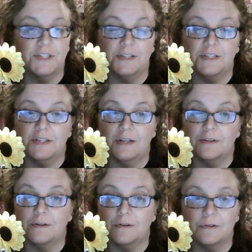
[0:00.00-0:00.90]
day
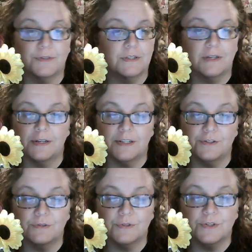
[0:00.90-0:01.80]
together, Odin and I can
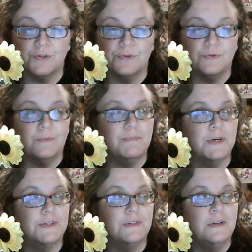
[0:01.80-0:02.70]
do it too,
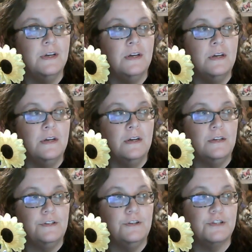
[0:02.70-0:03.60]
but
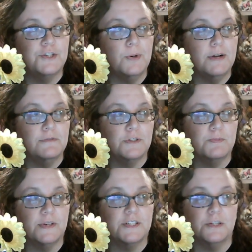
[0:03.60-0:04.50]
you still have those
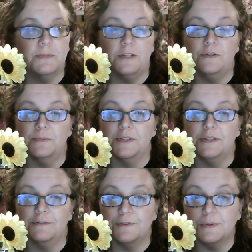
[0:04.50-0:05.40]
breaks to be human,
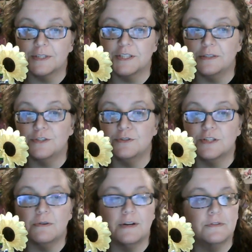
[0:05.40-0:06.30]
if it makes sense. You
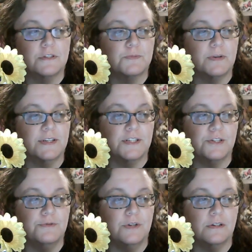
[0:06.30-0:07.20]
still have those breaks
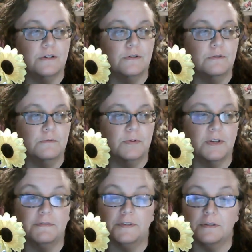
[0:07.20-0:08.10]
to go
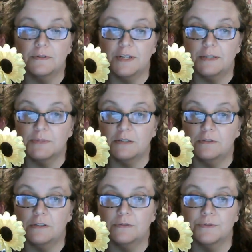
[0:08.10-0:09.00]
play video games
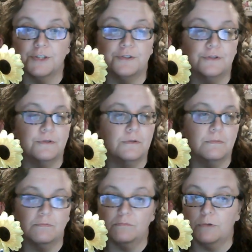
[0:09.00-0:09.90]
alone,
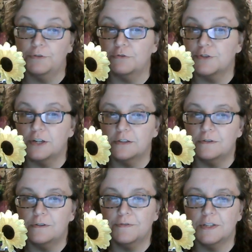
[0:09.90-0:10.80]
to run your
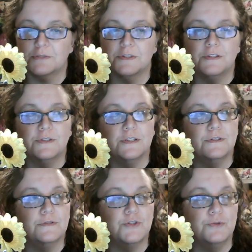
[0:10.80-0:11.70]
channel, if that's what you
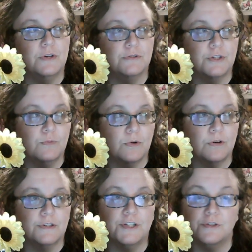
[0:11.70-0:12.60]
do, to go to
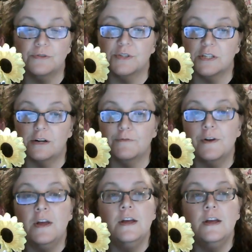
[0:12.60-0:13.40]
work, to do stuff.